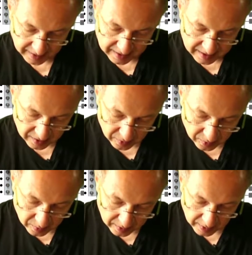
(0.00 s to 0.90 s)
So
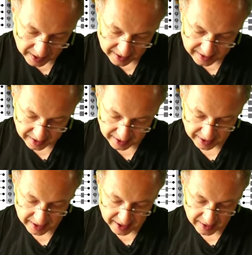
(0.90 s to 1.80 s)
we can see that
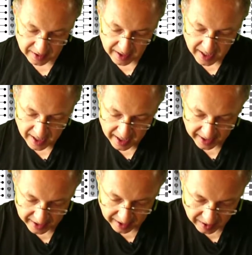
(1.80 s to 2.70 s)
here. And
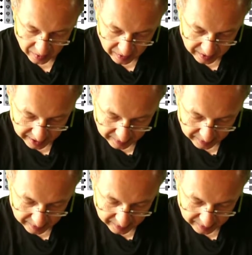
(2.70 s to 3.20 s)
now let